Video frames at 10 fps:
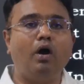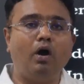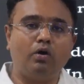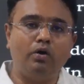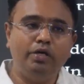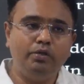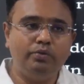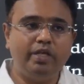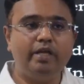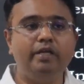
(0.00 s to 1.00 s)
according
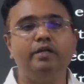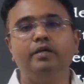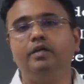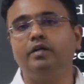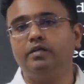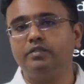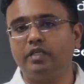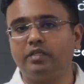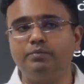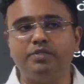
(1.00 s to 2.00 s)
to their
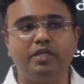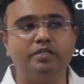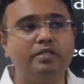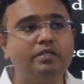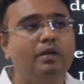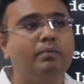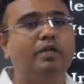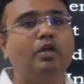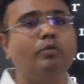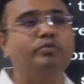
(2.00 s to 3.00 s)
circumstances,
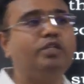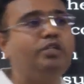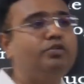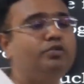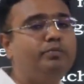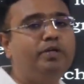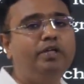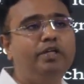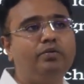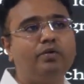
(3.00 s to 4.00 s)
but the objective should be
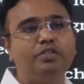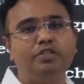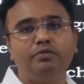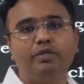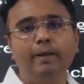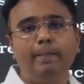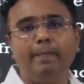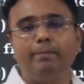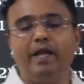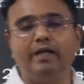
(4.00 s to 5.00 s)
need to achieve the
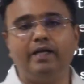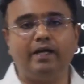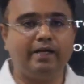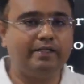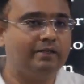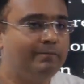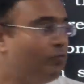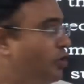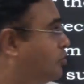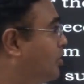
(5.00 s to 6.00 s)
plan targets.
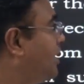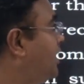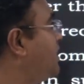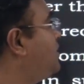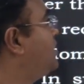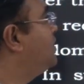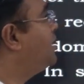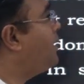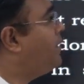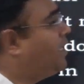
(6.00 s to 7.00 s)
So that is
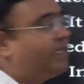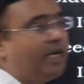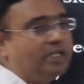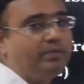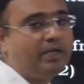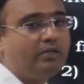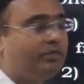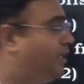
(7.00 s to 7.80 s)
the major aspect of the